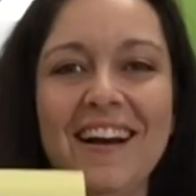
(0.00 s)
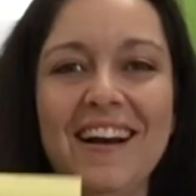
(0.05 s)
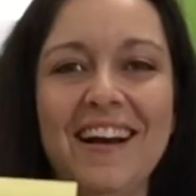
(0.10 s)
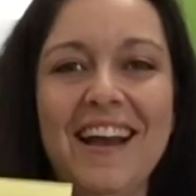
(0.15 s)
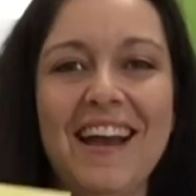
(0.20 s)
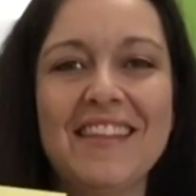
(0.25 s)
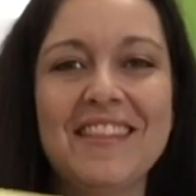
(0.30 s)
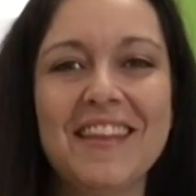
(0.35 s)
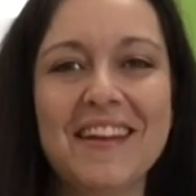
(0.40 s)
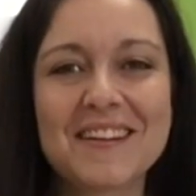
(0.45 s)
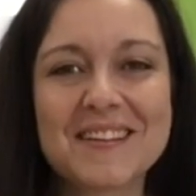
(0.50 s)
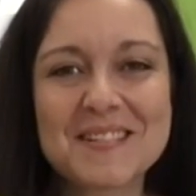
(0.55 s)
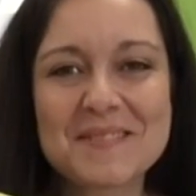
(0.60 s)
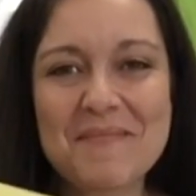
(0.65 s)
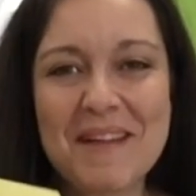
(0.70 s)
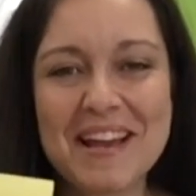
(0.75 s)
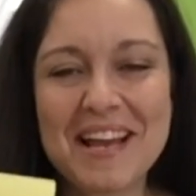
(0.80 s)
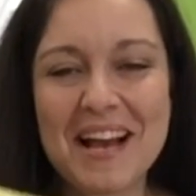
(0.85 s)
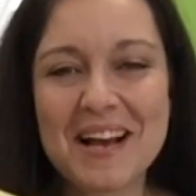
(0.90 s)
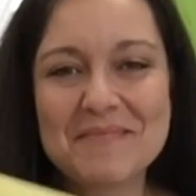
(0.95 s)
And there's
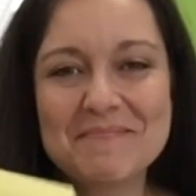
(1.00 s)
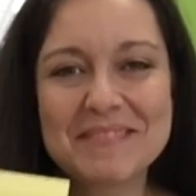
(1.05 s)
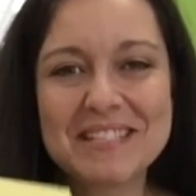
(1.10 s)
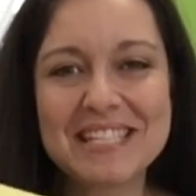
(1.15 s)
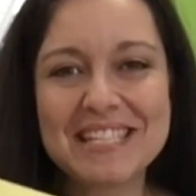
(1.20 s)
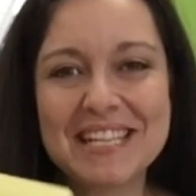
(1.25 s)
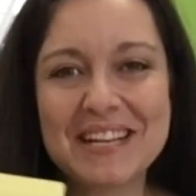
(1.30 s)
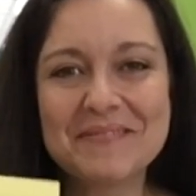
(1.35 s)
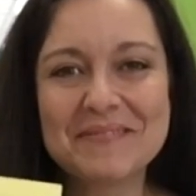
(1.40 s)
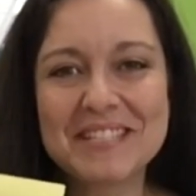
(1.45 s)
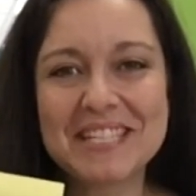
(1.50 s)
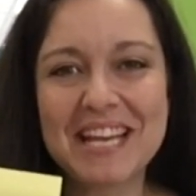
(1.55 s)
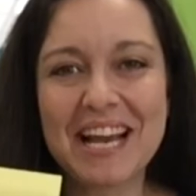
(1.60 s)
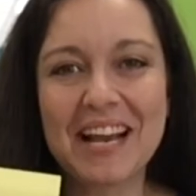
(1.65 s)
my Humpty Dumpty.